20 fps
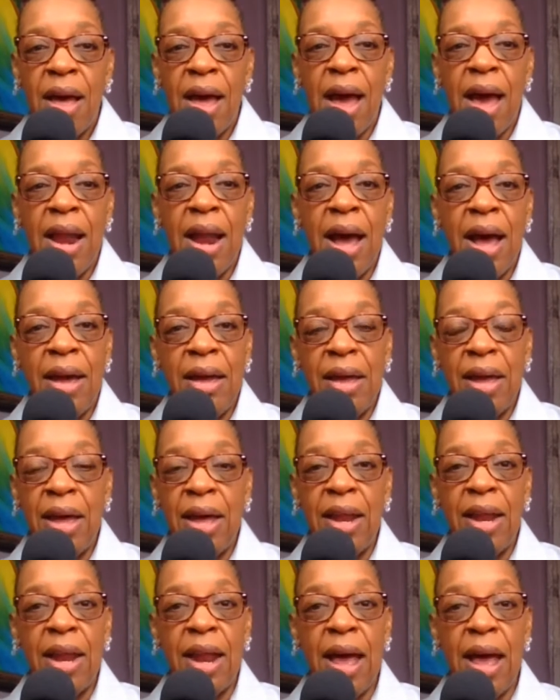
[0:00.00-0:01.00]

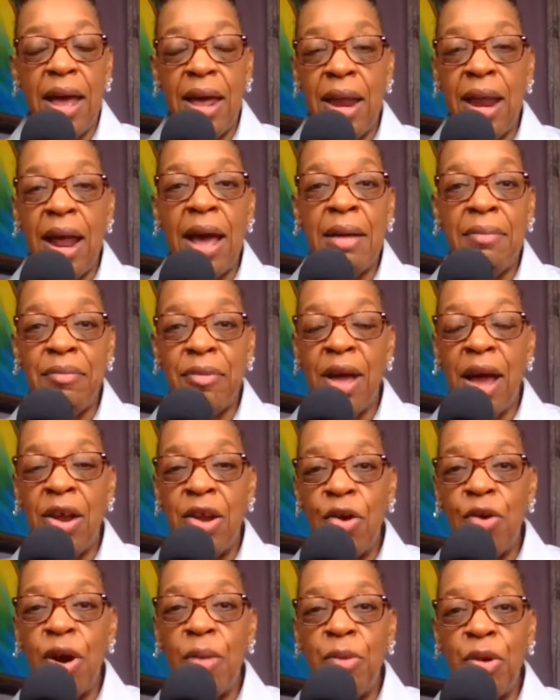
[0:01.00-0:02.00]
I
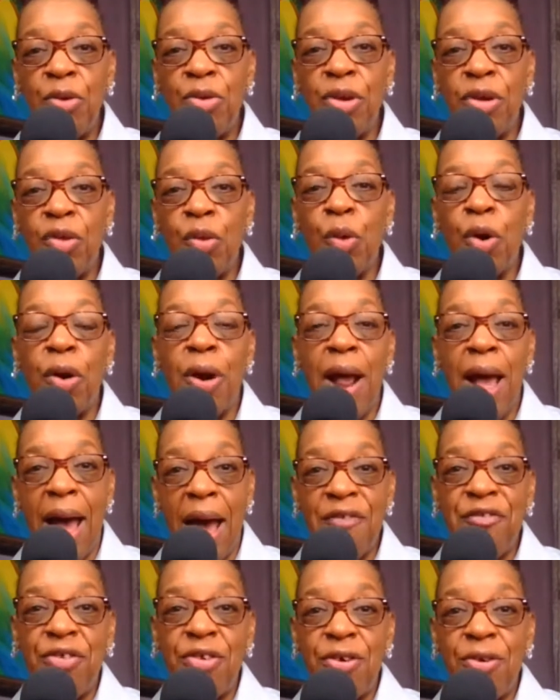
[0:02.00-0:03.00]
know I'm using the word
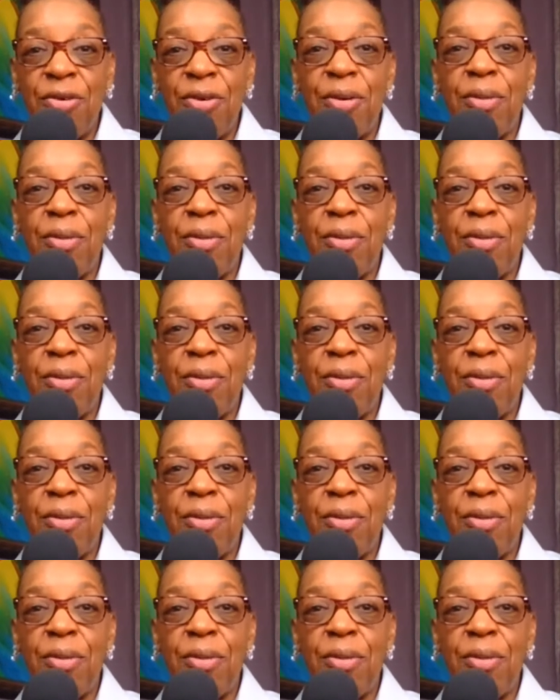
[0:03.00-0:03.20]
have to.